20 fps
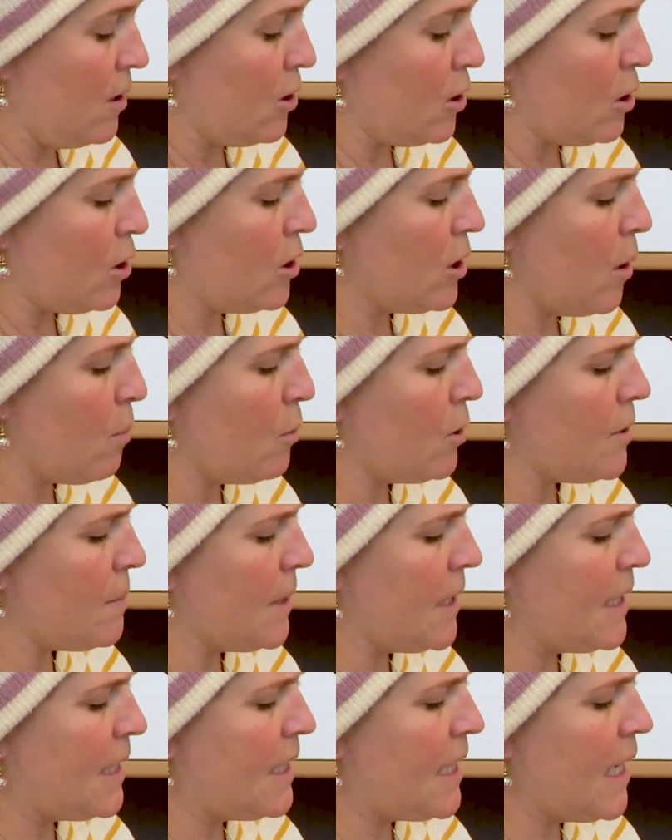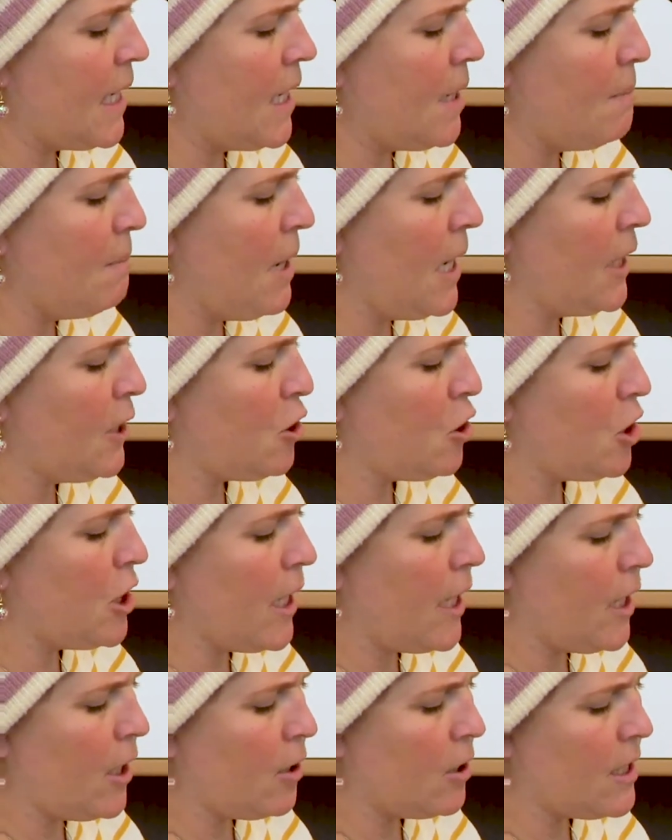Someone's been sitting in my
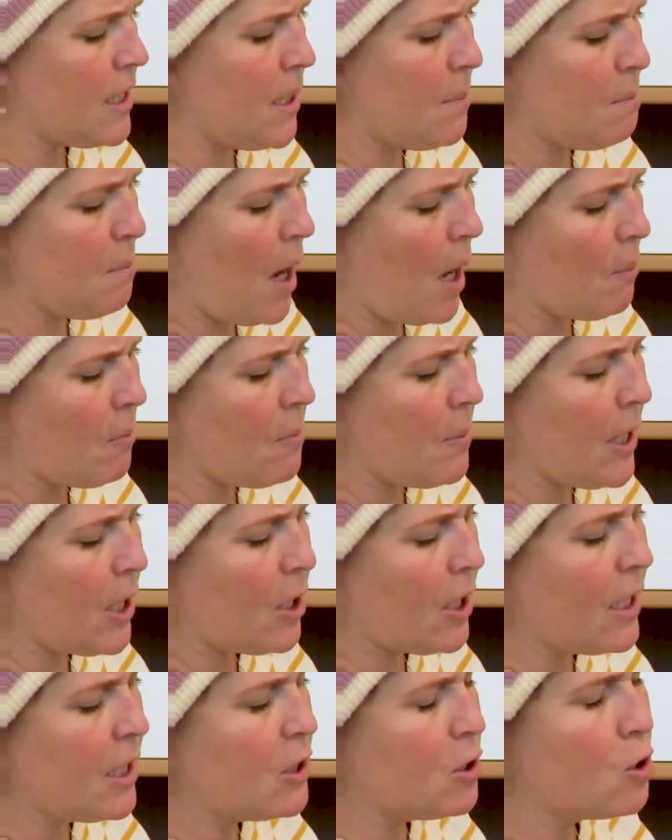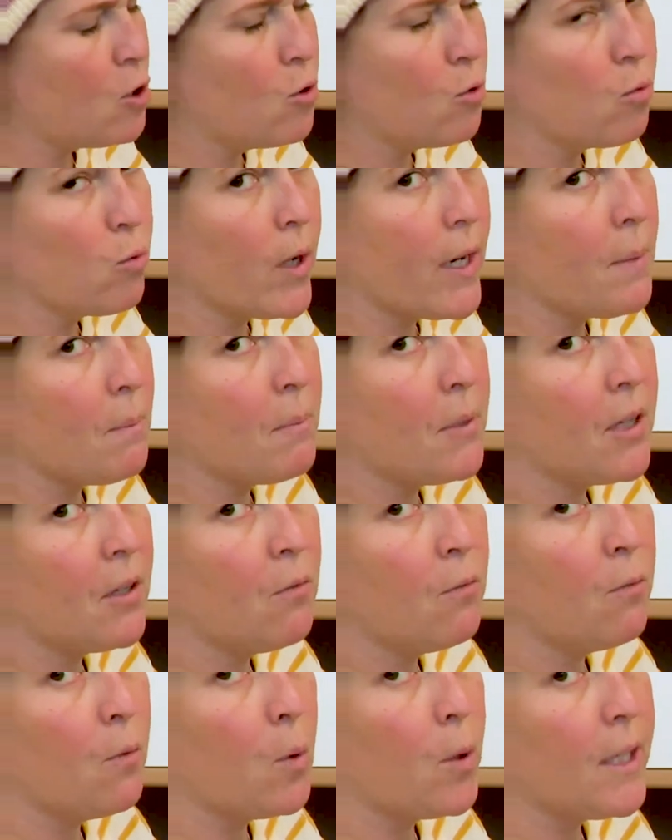chair, said Papa Bear in his great
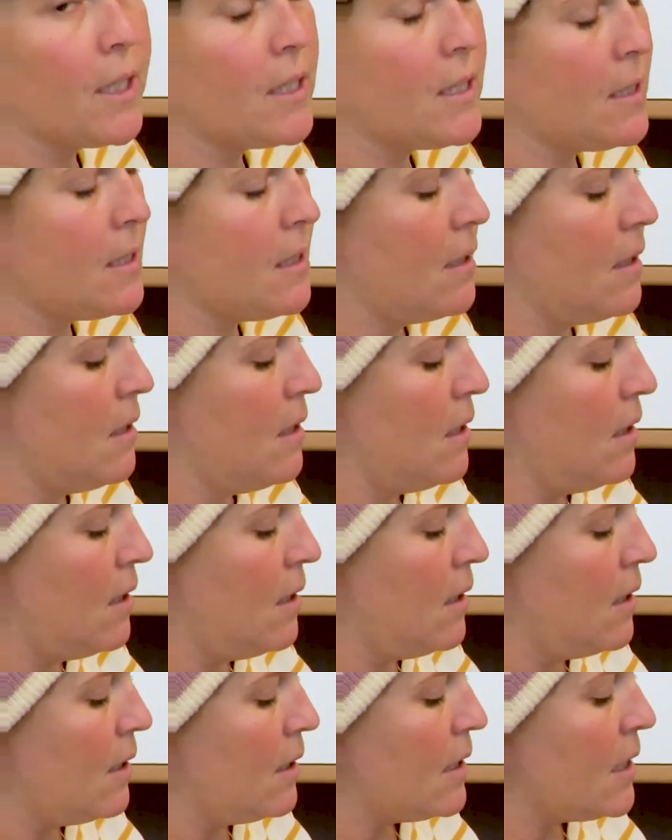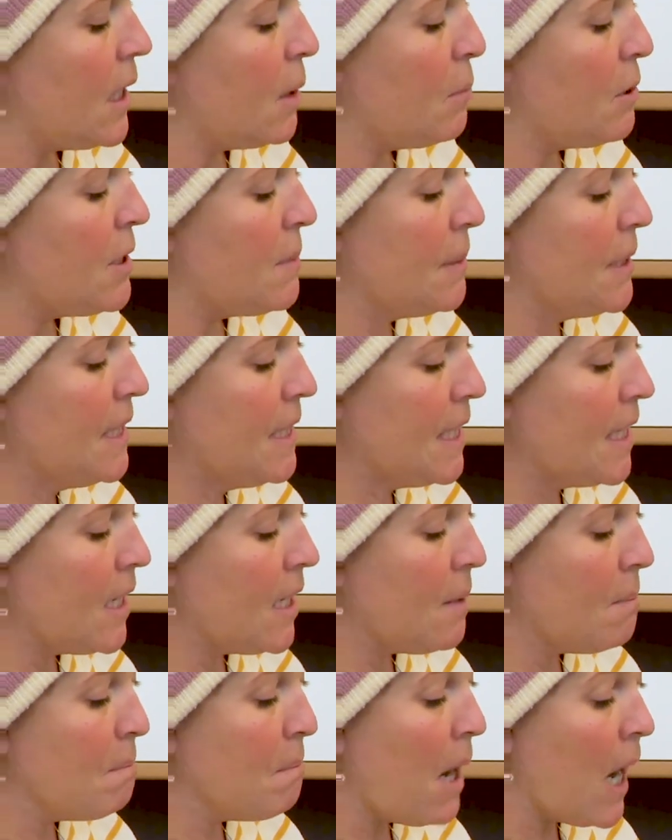big voice. Someone's been
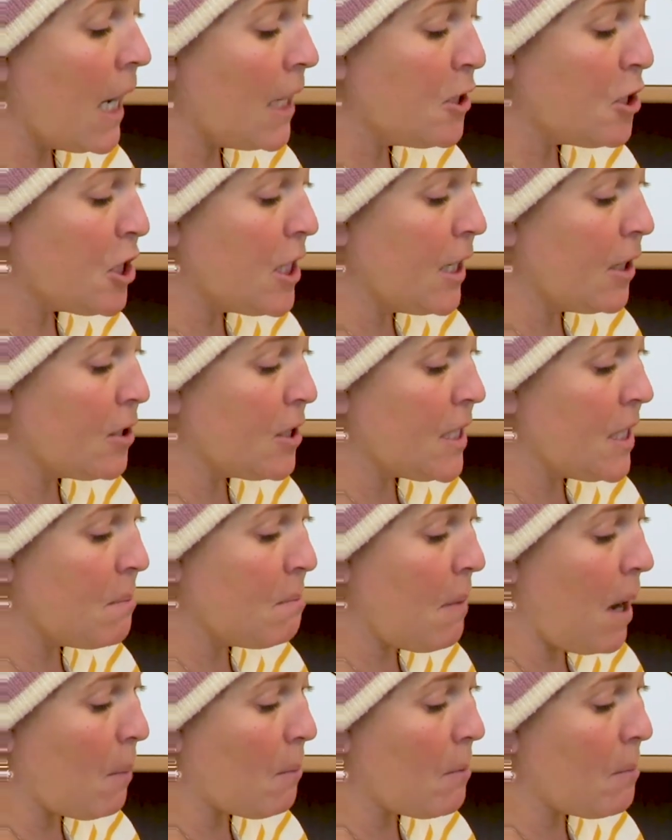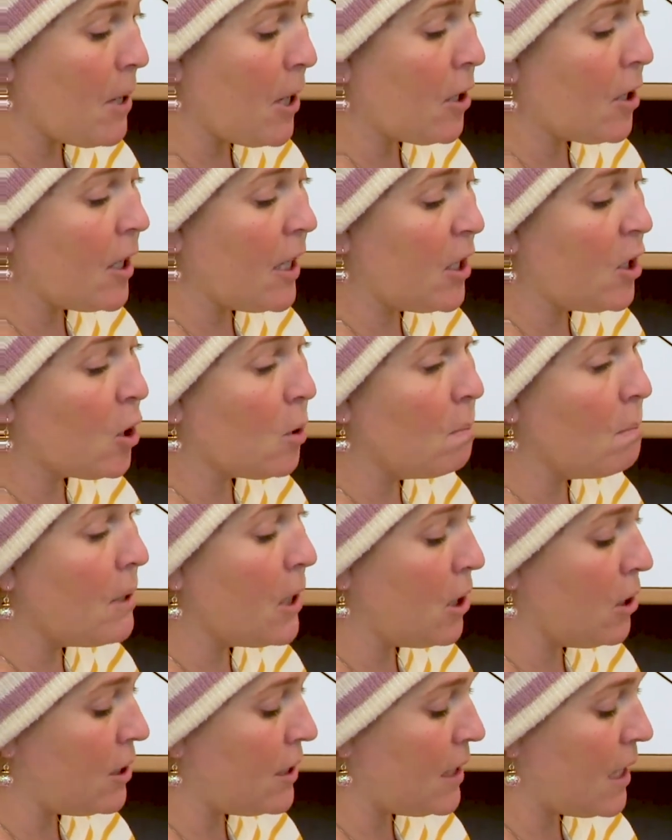sitting in my chair, said Mama Bear in her
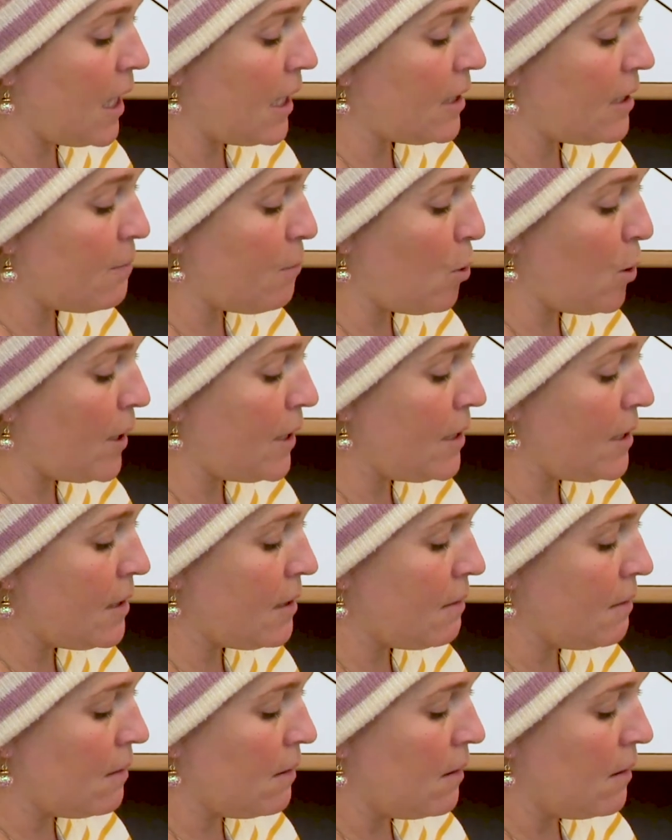middle sized voice.